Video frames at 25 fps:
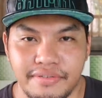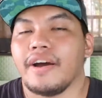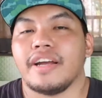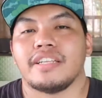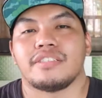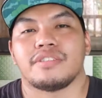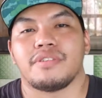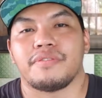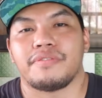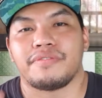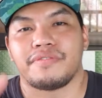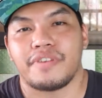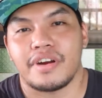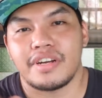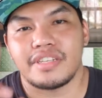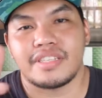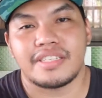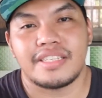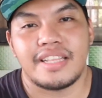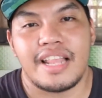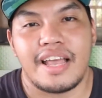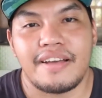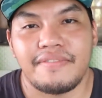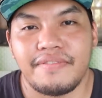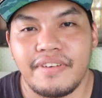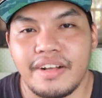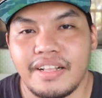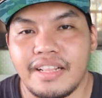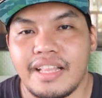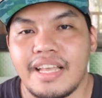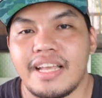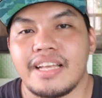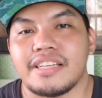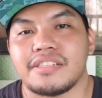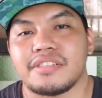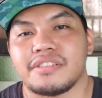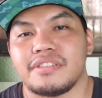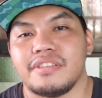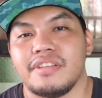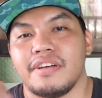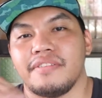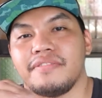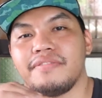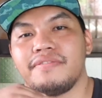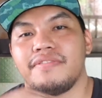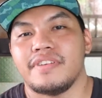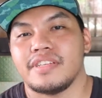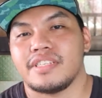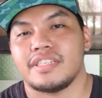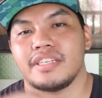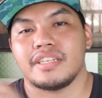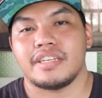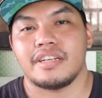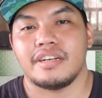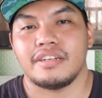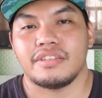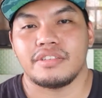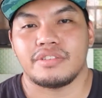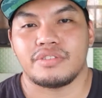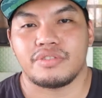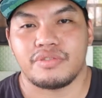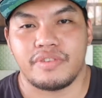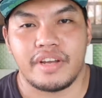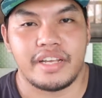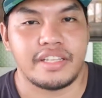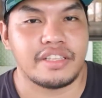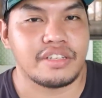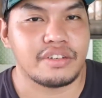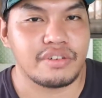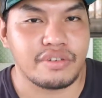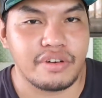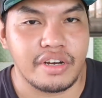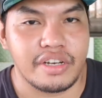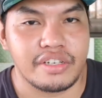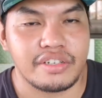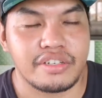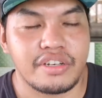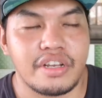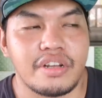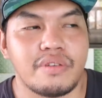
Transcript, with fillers: Alright, so first level is the physical trait crush,